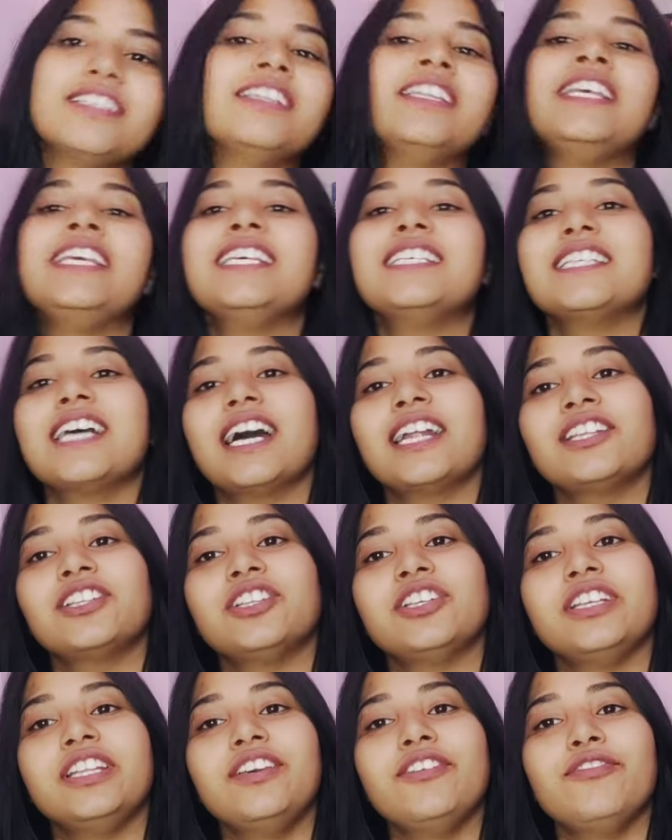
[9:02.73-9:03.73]
These are
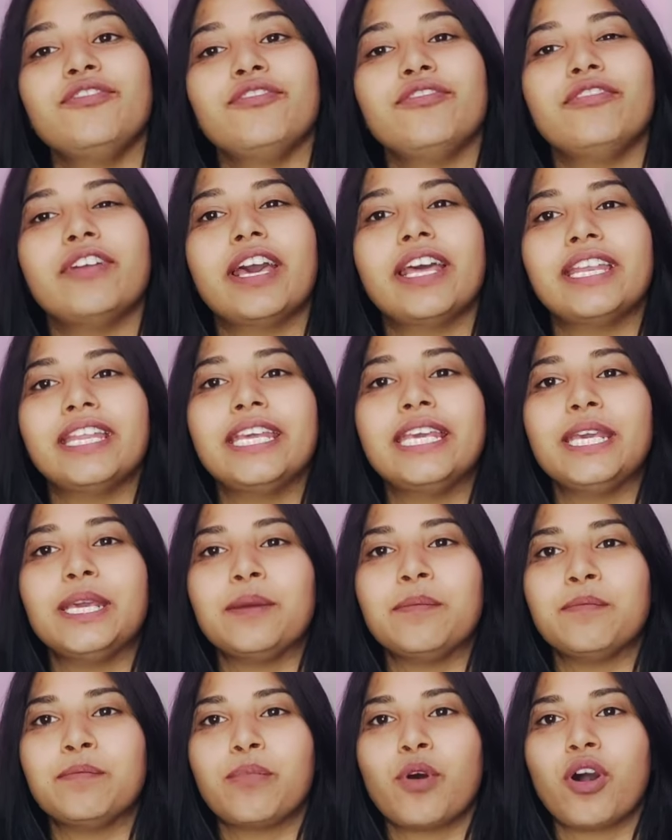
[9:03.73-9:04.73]
three very
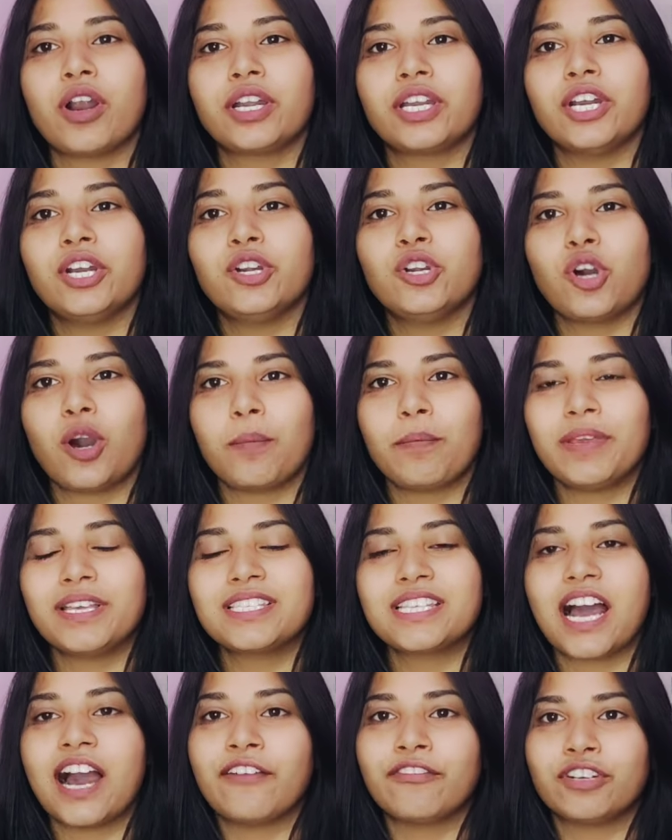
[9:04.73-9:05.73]
important
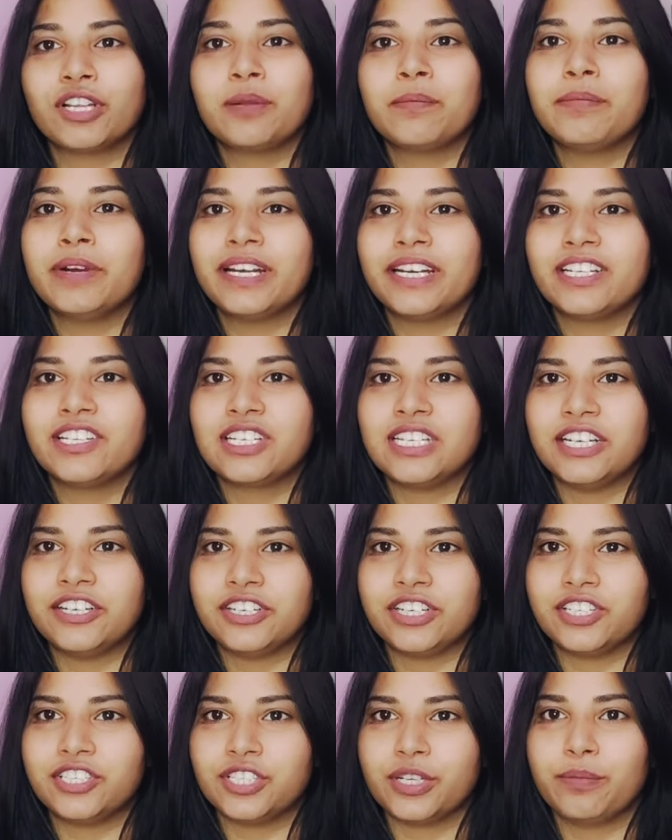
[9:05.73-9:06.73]
topics after British
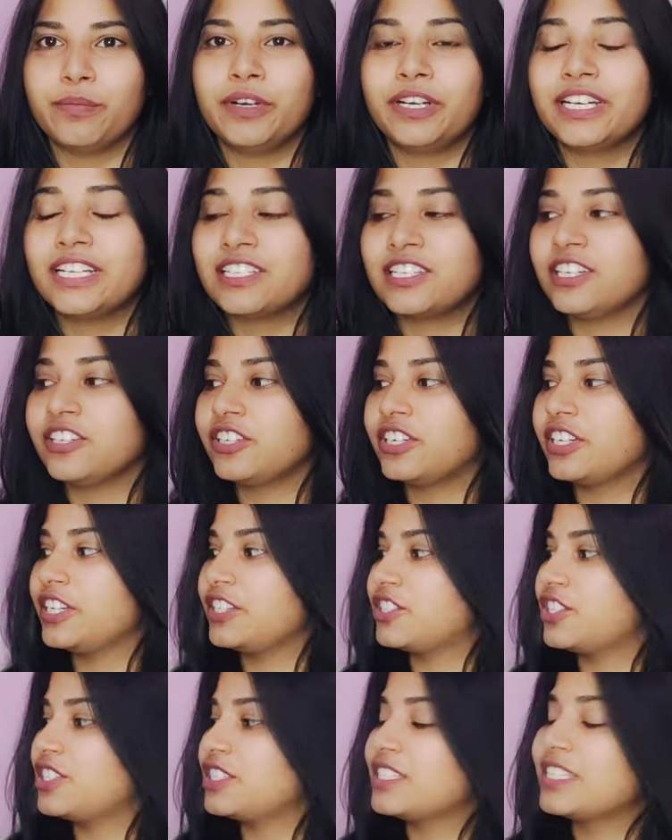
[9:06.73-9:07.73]
literature. British
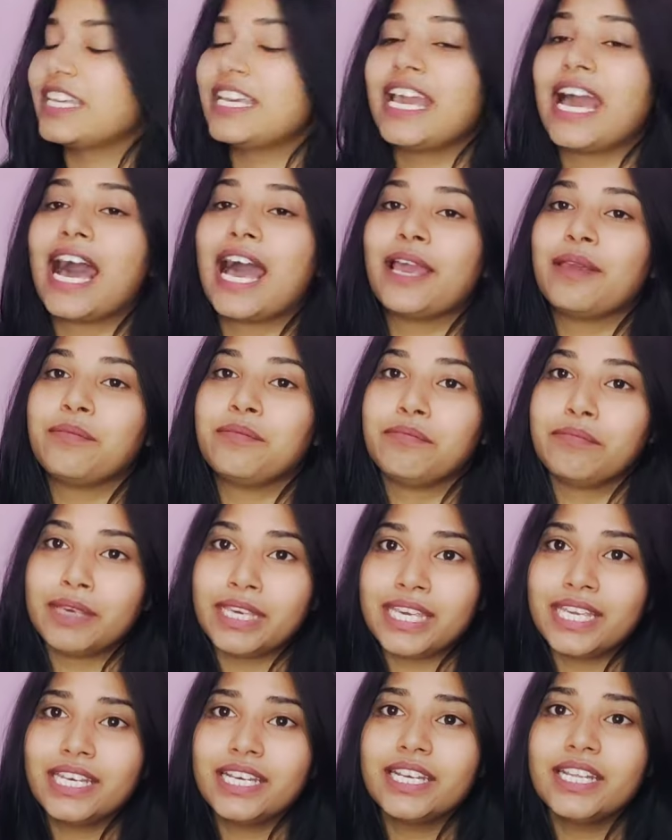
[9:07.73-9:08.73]
literature say I
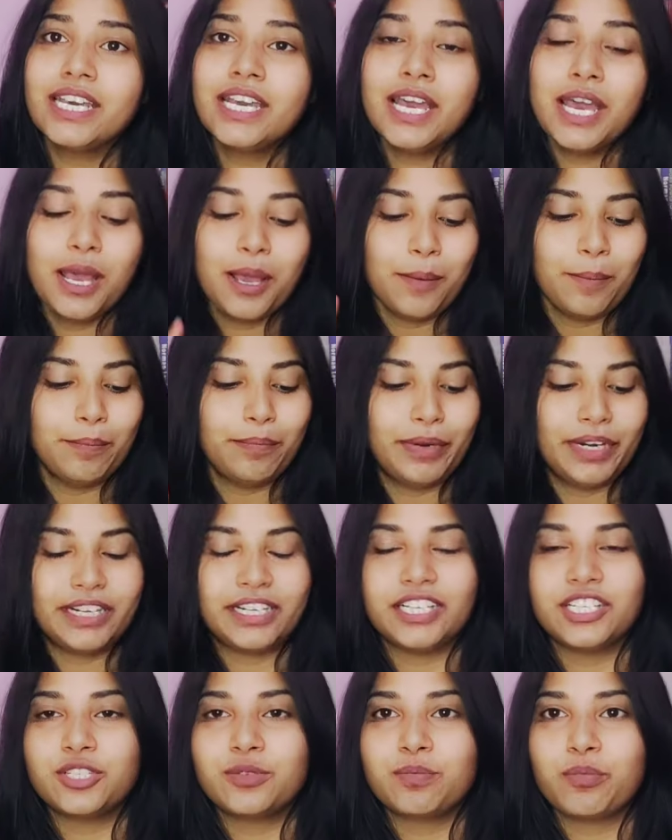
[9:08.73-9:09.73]
mean
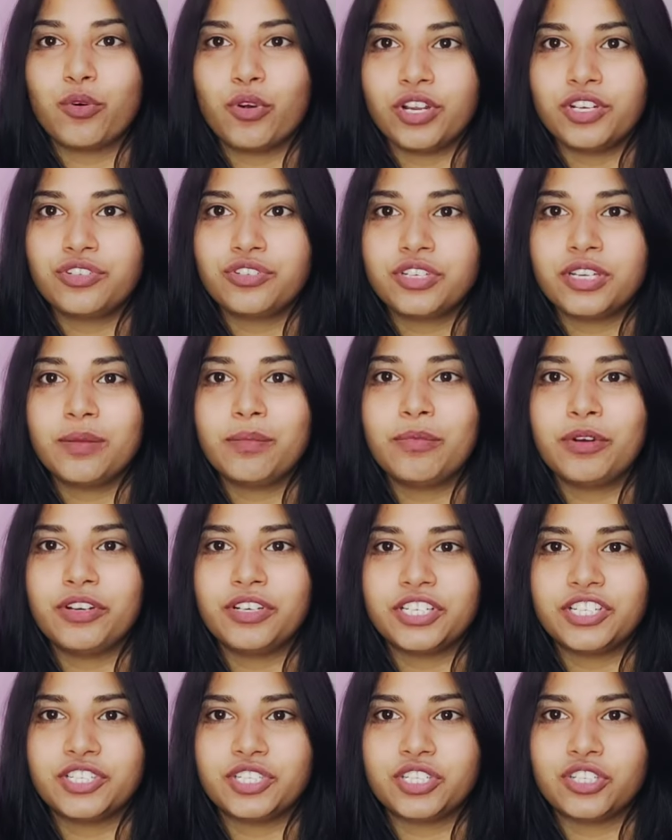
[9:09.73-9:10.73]
British poetry,
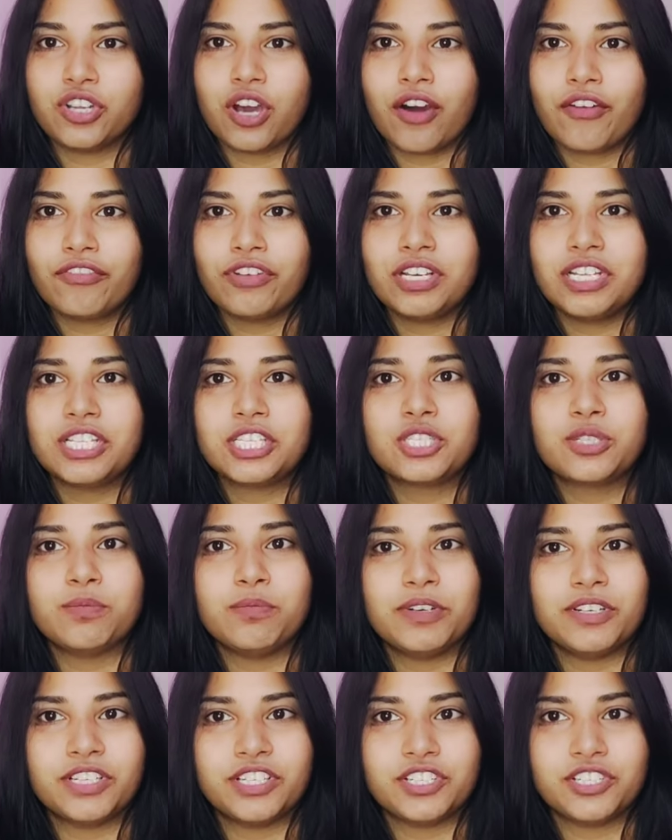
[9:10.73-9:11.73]
British novelist,
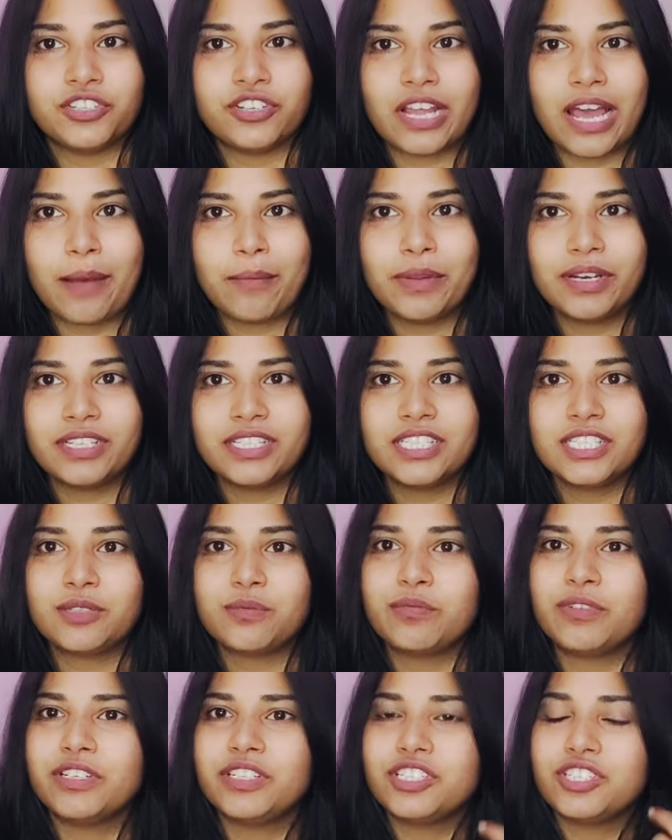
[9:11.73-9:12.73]
British
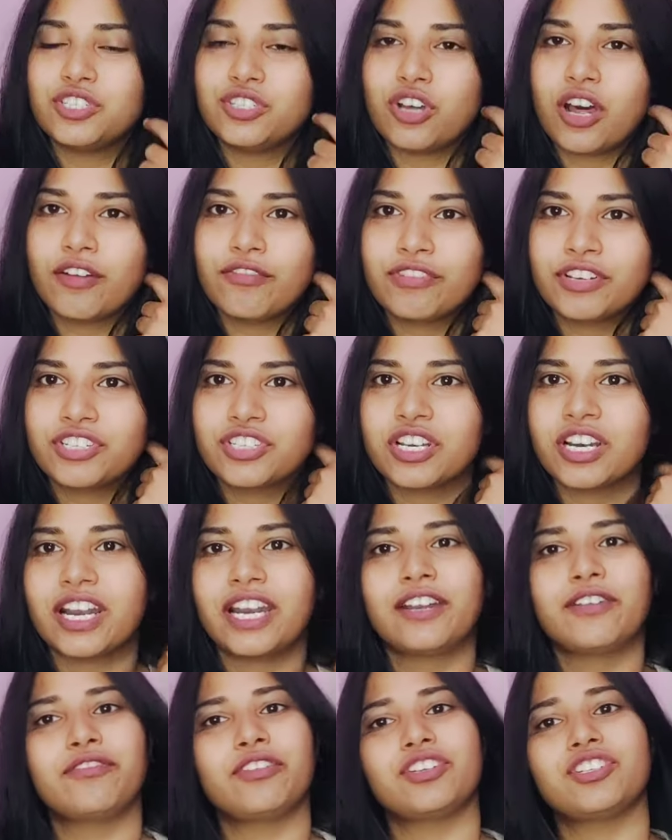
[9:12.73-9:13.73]
dramatist, British non-fiction
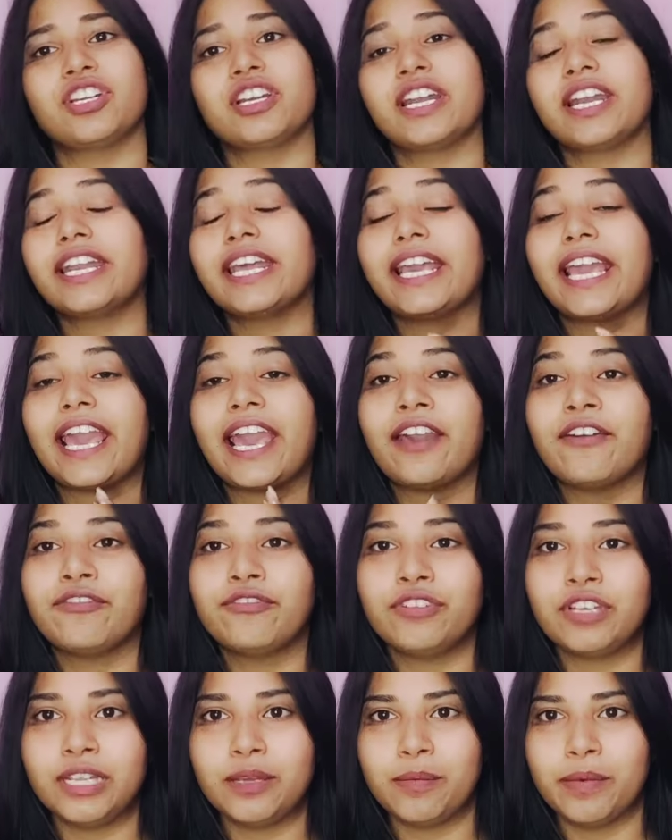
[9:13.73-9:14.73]
writer, fiction writer,
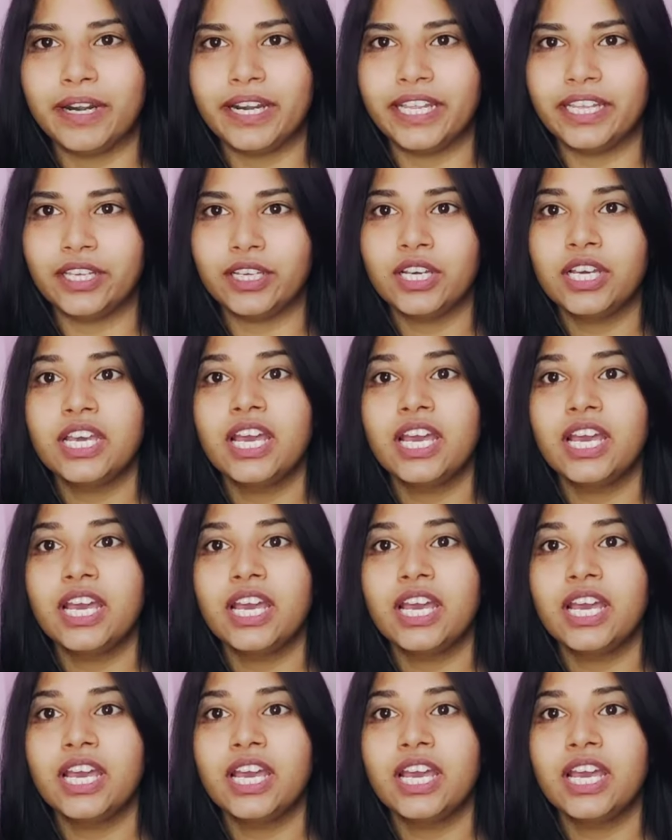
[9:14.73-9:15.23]
everybody.